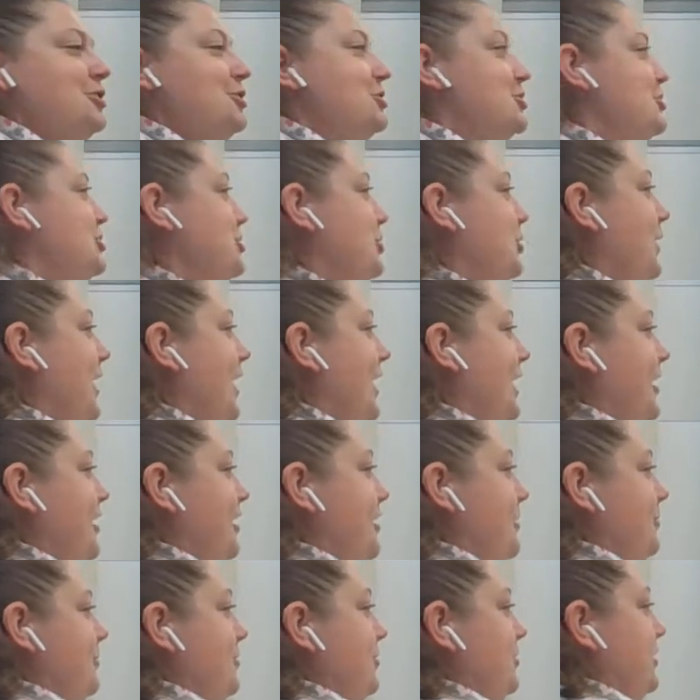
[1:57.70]
So
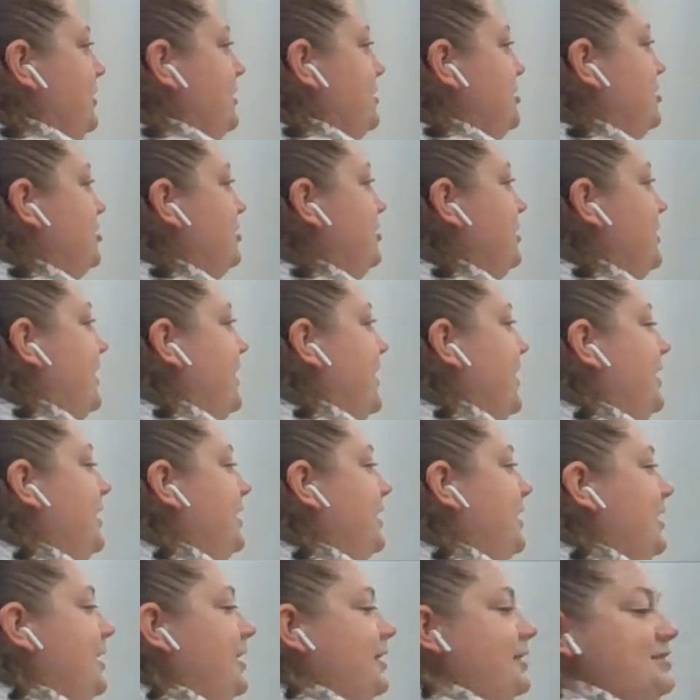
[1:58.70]
I'm going to look at
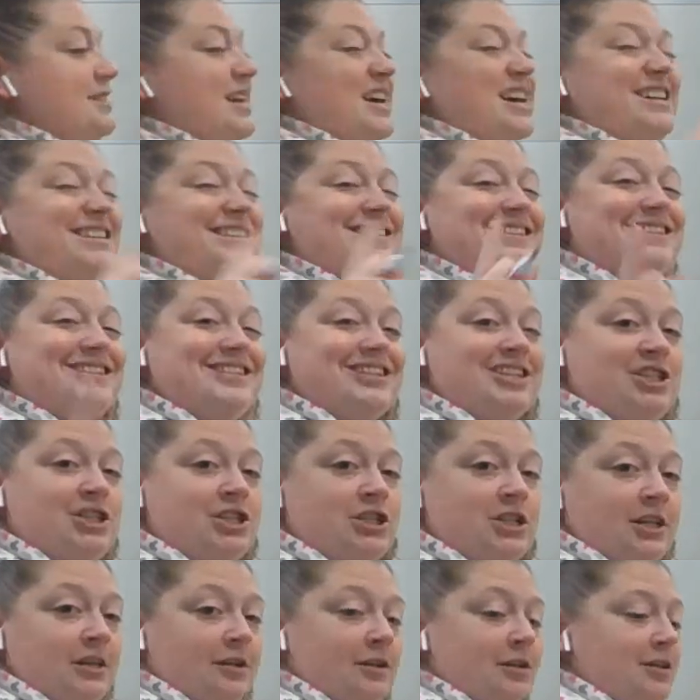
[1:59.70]
it as
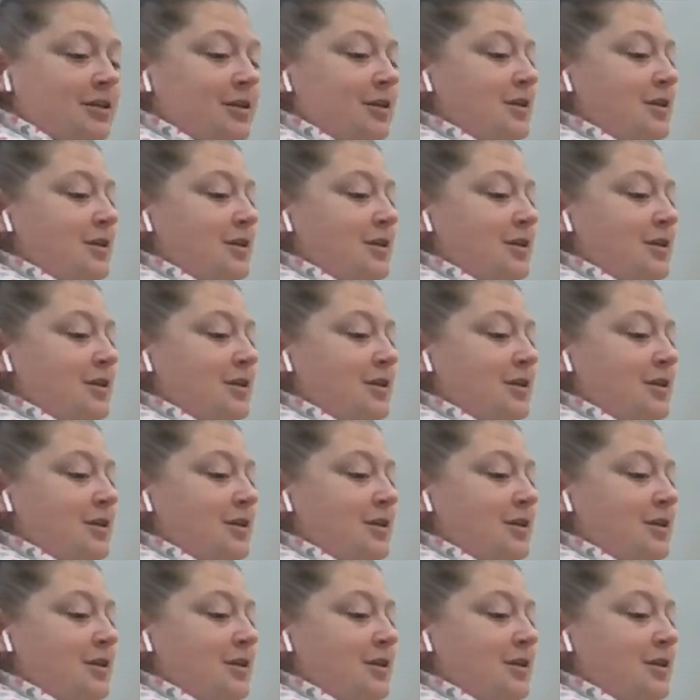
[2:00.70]
addition.